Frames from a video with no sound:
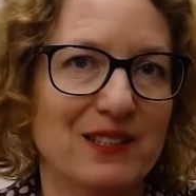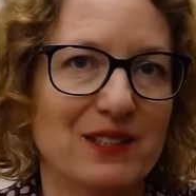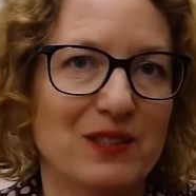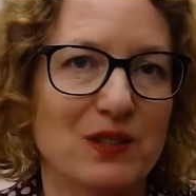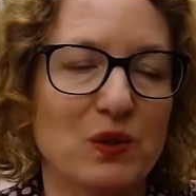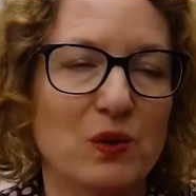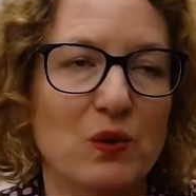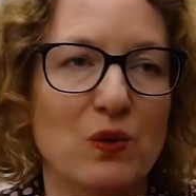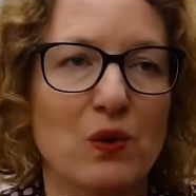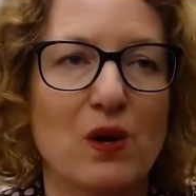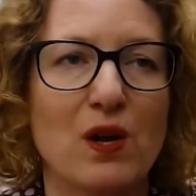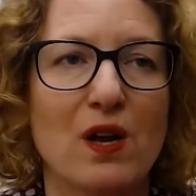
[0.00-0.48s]

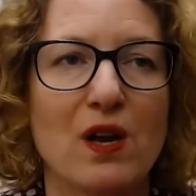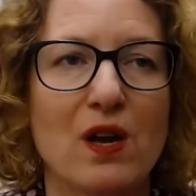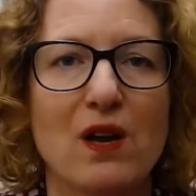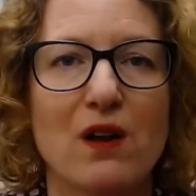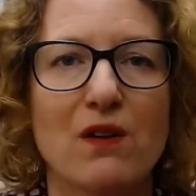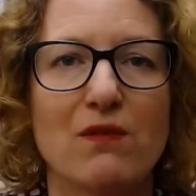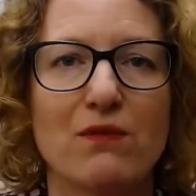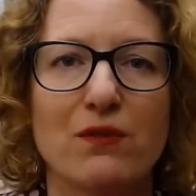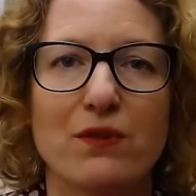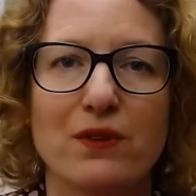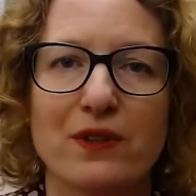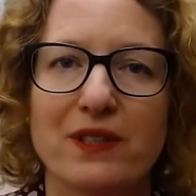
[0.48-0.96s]
So,
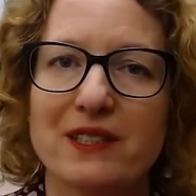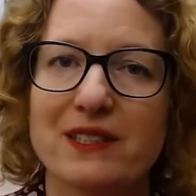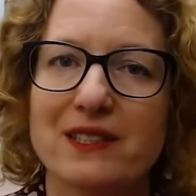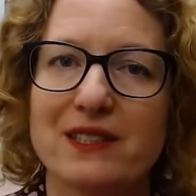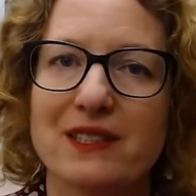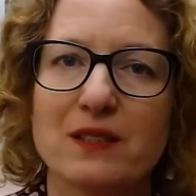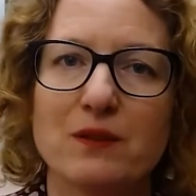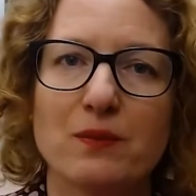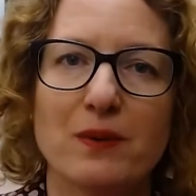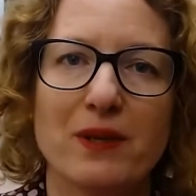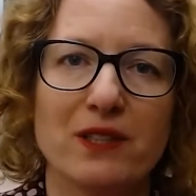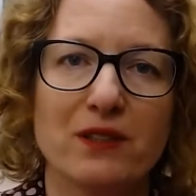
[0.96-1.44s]
for
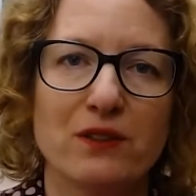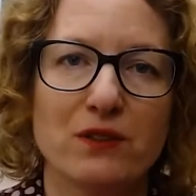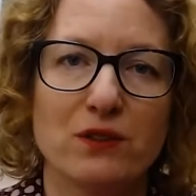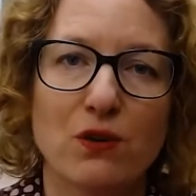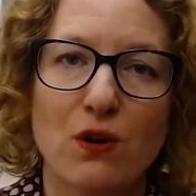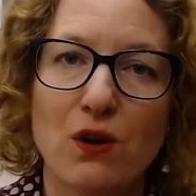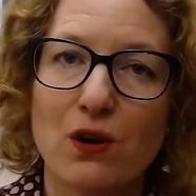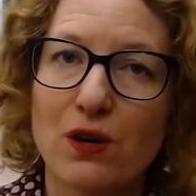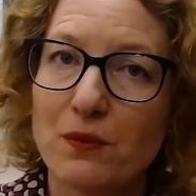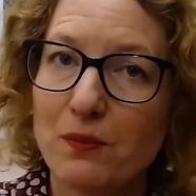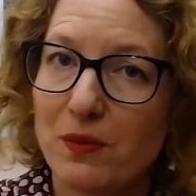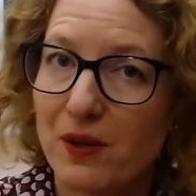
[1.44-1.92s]
instance, when you
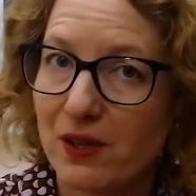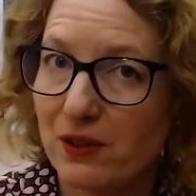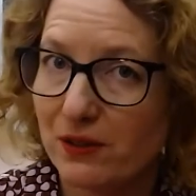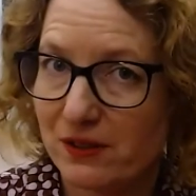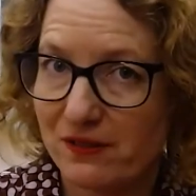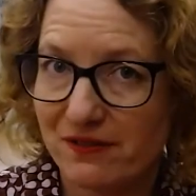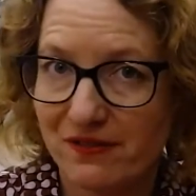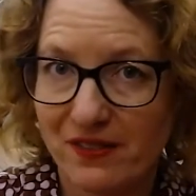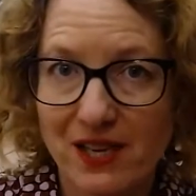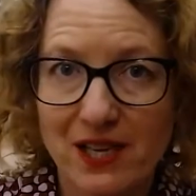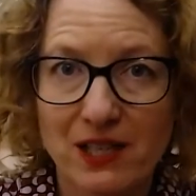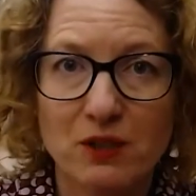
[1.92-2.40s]
talk about
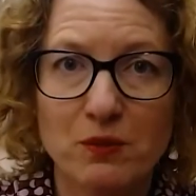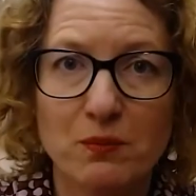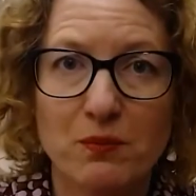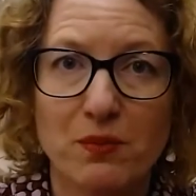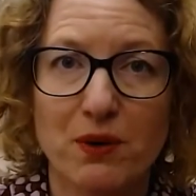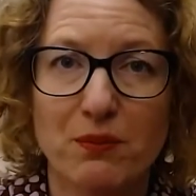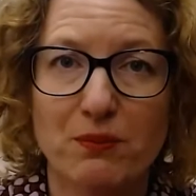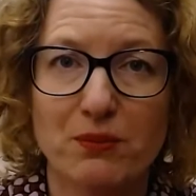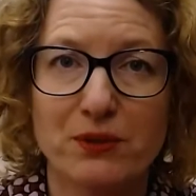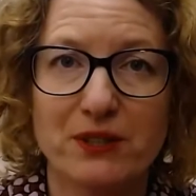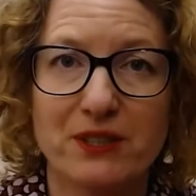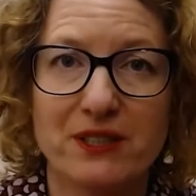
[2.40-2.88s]
the value
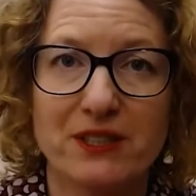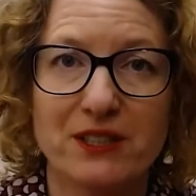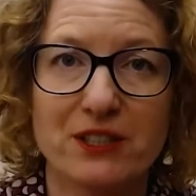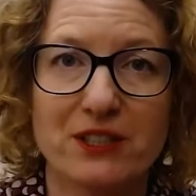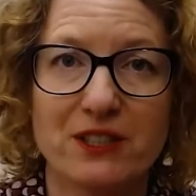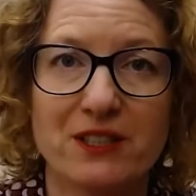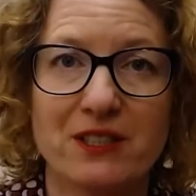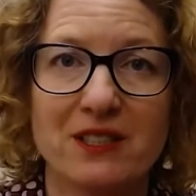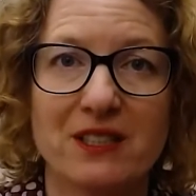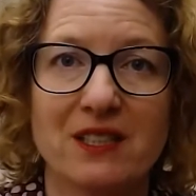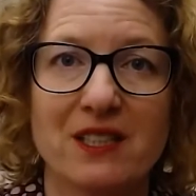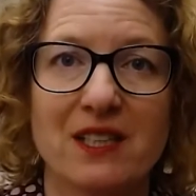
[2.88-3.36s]

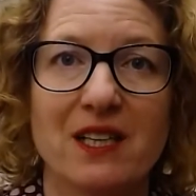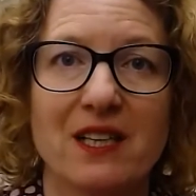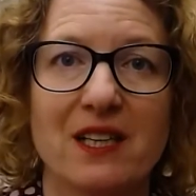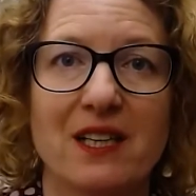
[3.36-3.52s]
proposition,